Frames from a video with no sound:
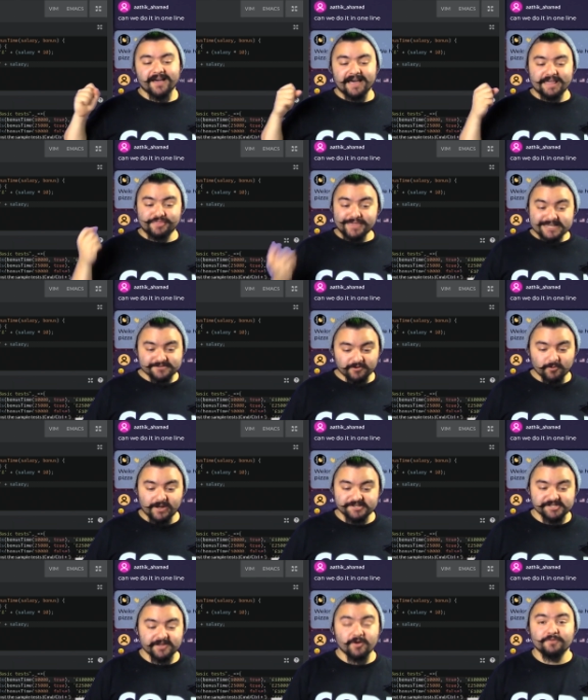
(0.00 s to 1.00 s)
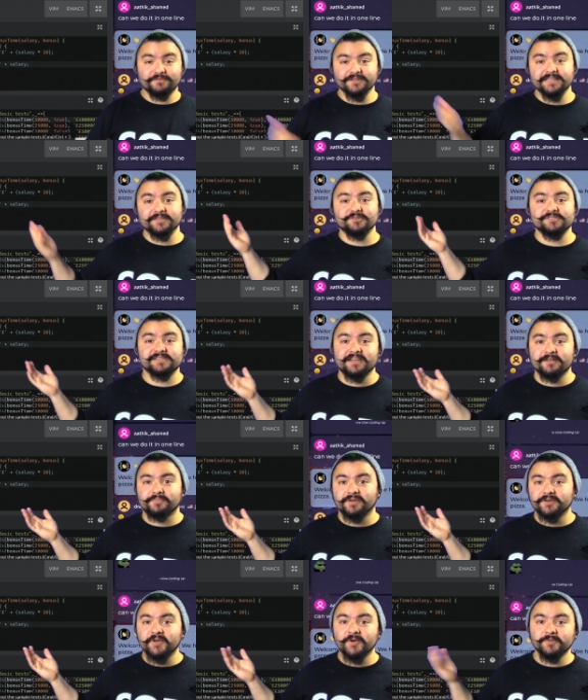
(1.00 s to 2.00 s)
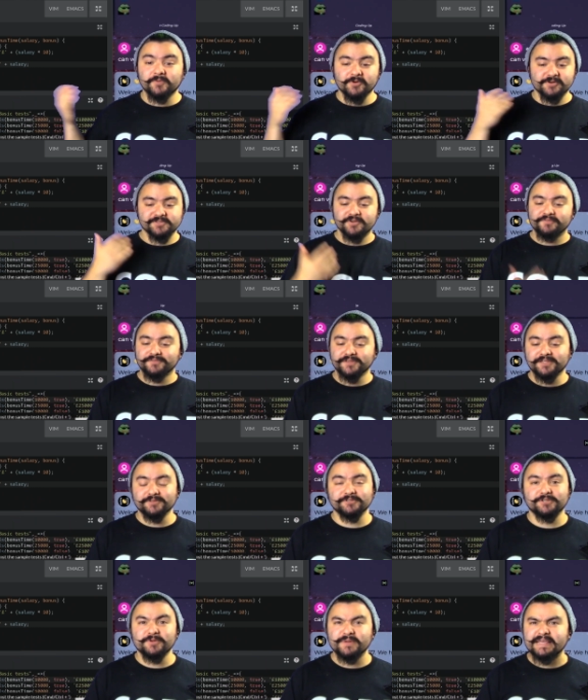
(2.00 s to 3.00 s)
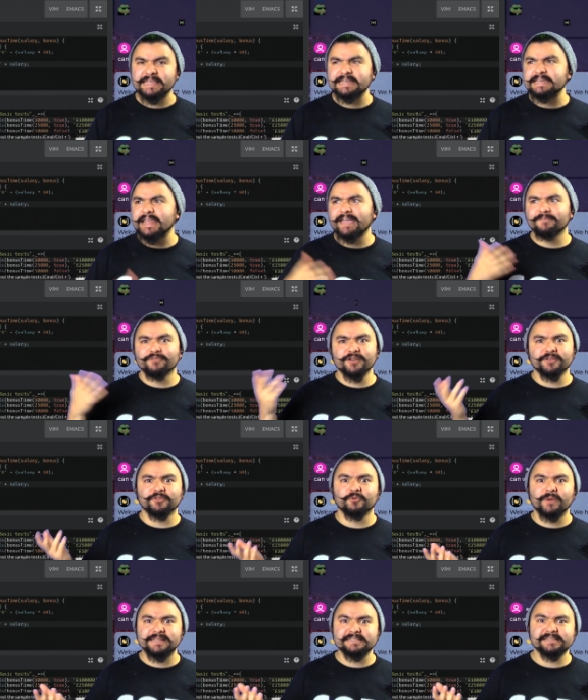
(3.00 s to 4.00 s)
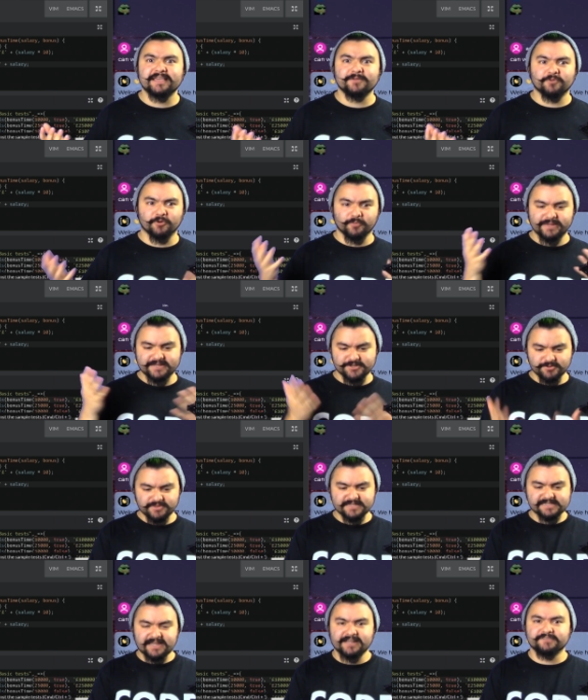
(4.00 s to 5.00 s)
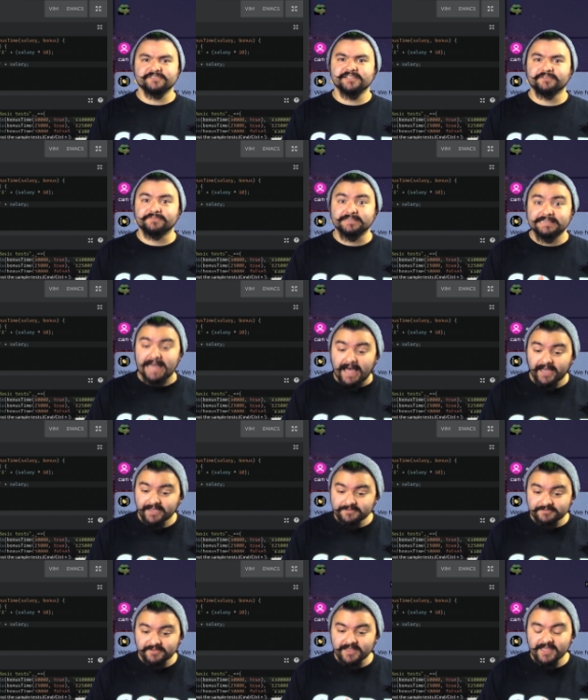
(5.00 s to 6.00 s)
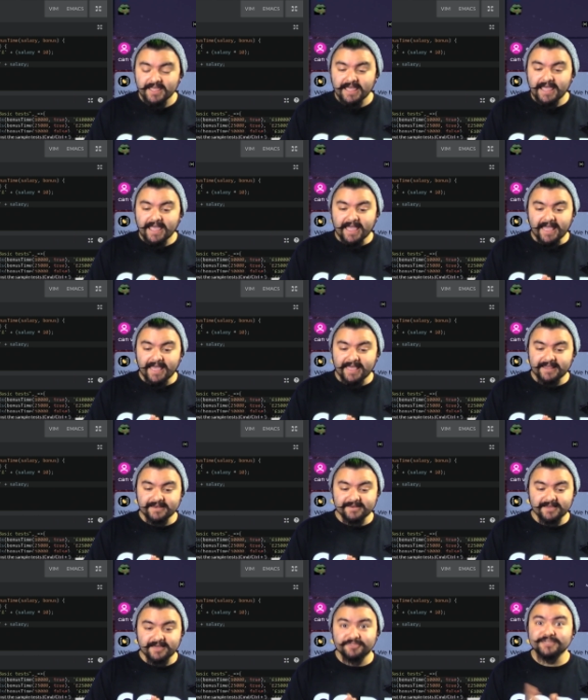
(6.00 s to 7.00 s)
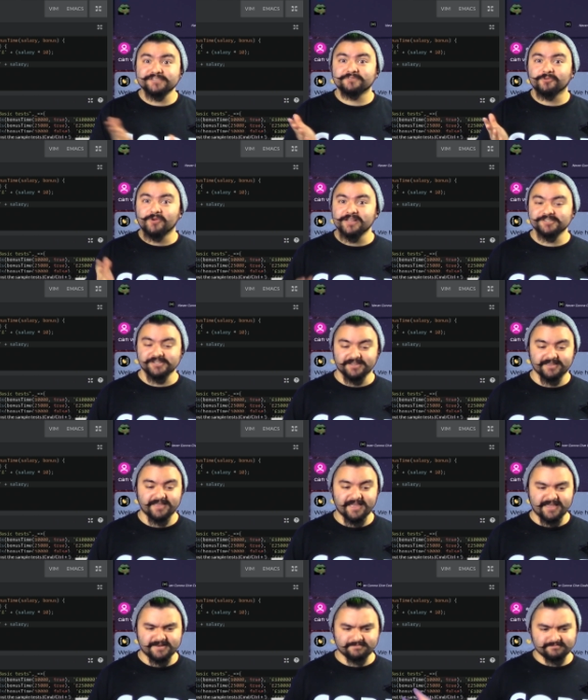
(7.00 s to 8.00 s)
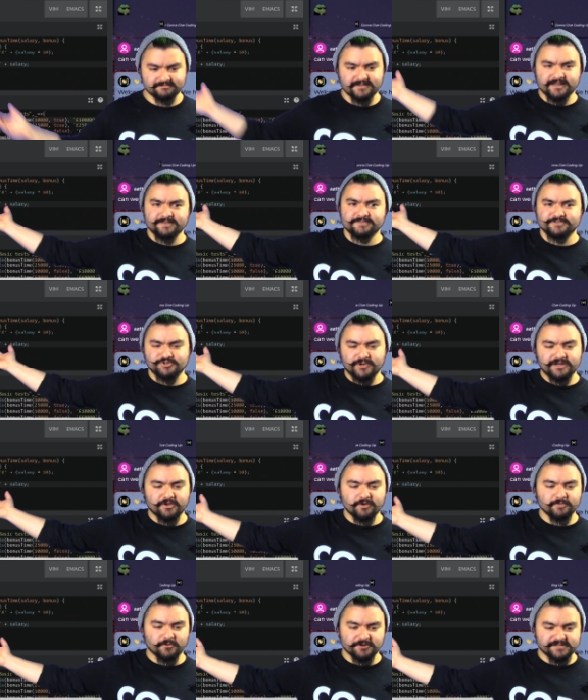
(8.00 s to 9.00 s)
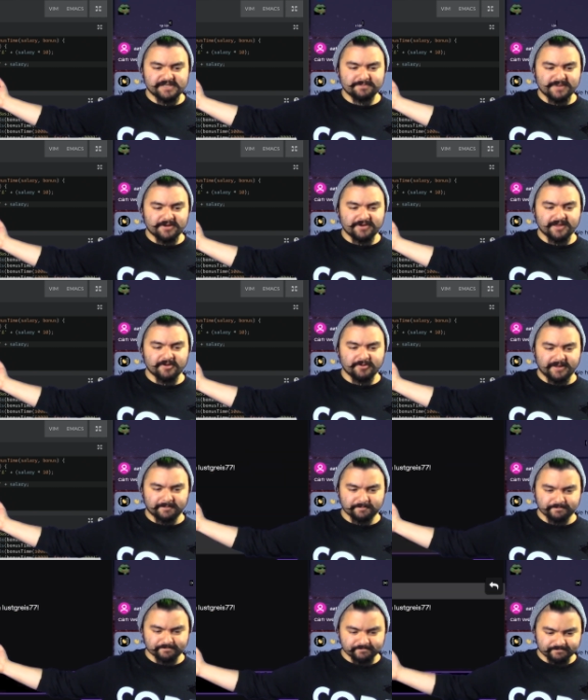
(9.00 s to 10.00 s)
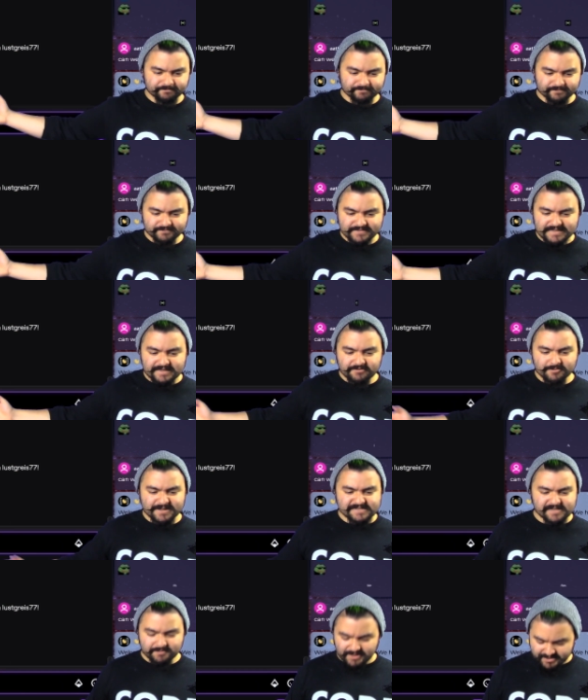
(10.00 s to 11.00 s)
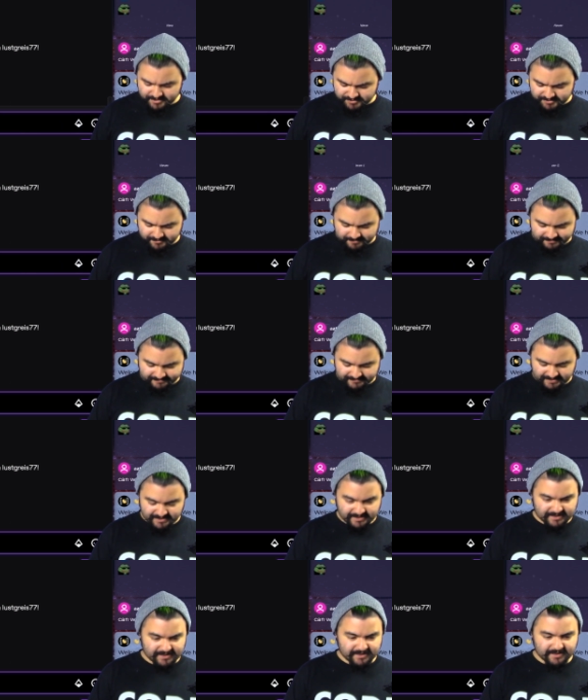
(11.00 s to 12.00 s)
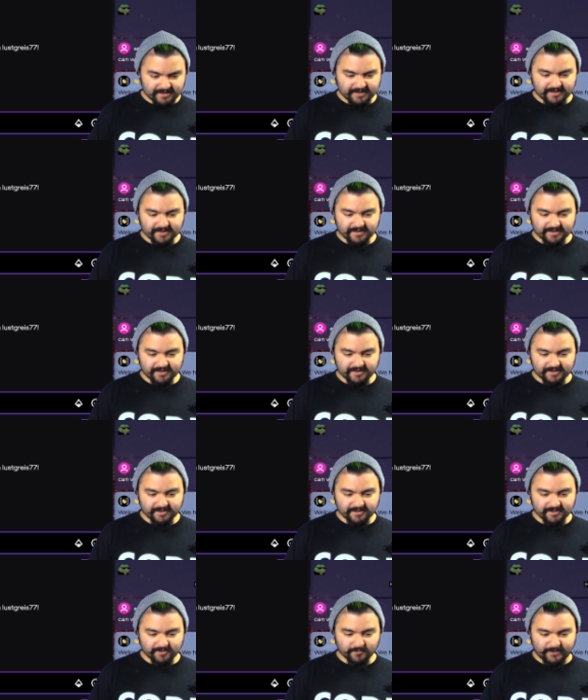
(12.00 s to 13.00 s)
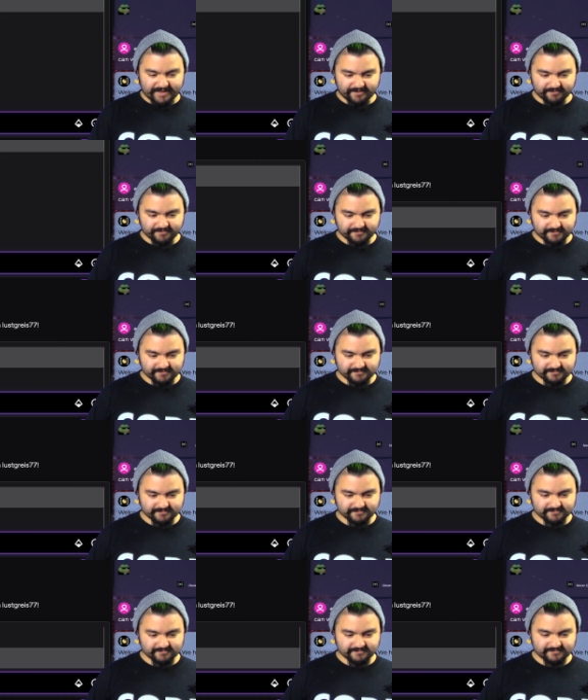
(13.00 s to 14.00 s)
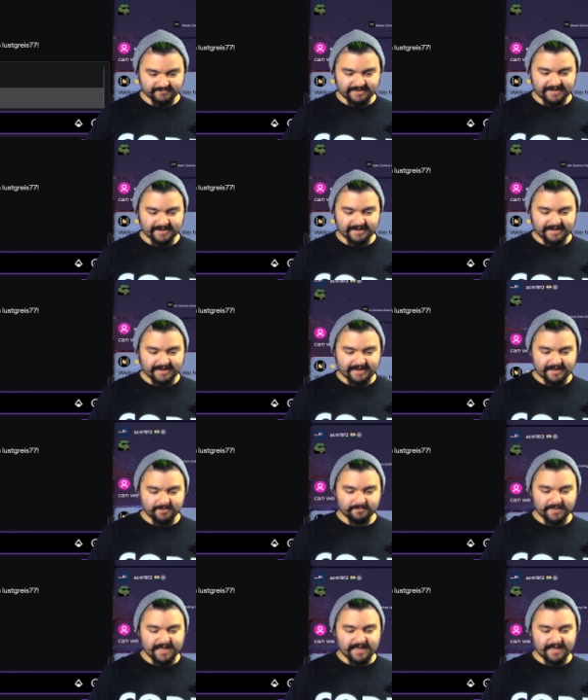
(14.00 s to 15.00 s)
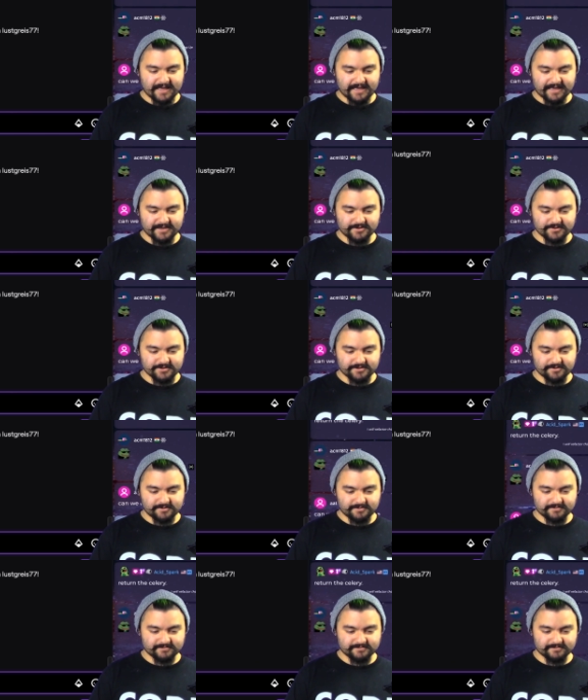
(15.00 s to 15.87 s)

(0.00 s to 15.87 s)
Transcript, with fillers: Uh, thanks for watching. Hopefully, you'll sign up on Code Wars. Hopefully, you'll tune in every other Wednesday where we do this kind of stuff live. And uh, thanks for watching and, and join Code Wars. Get better at coding. Everybody say bye, YouTube. Uh, wave. Bye, YouTube.